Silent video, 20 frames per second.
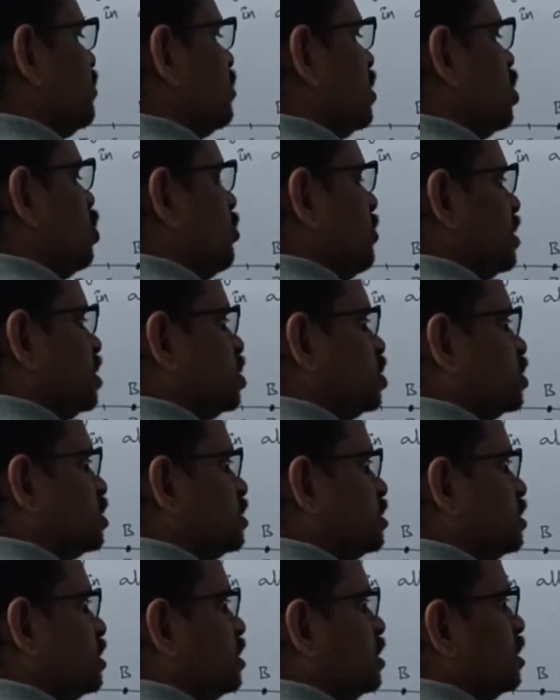equal to how much?
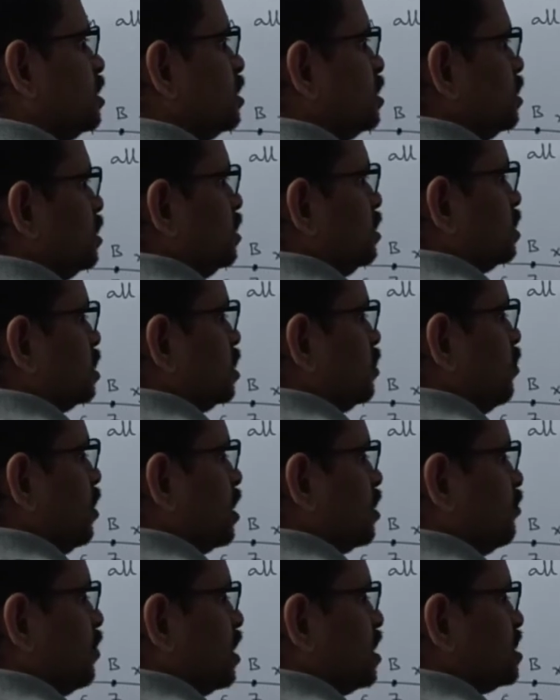See,
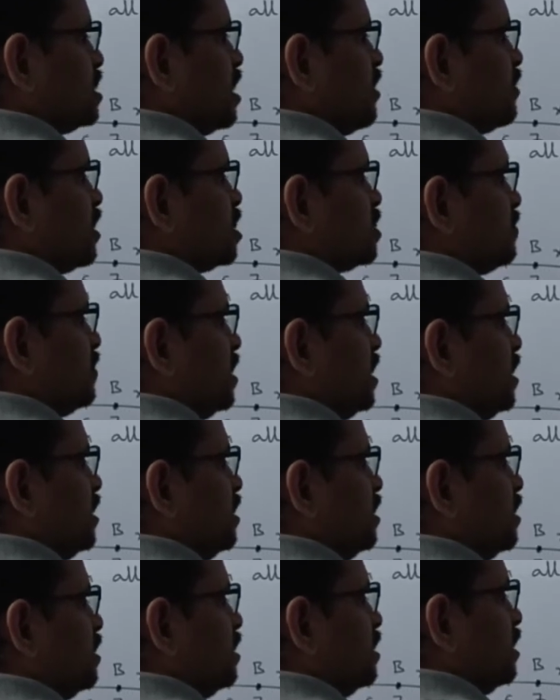what is average
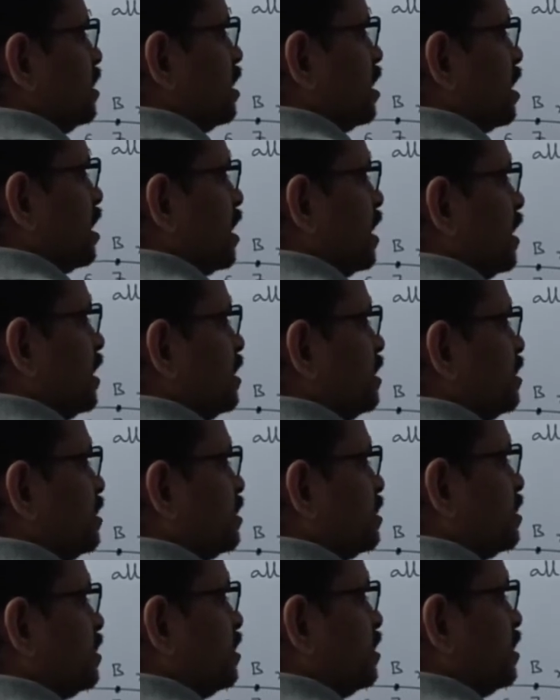speed?
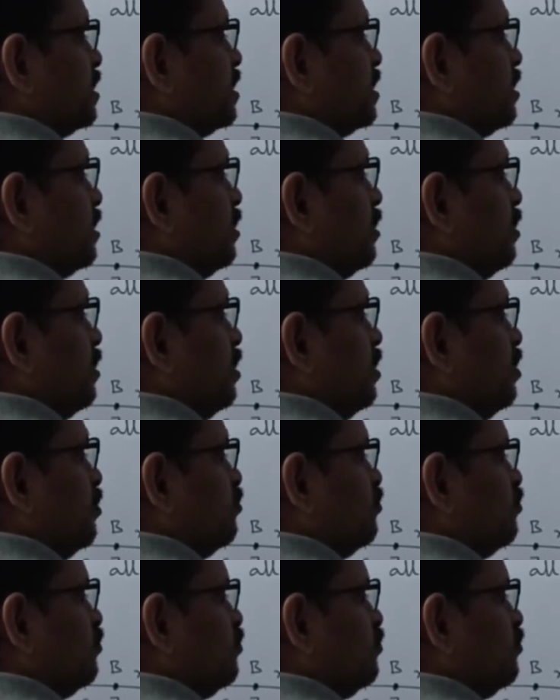Length of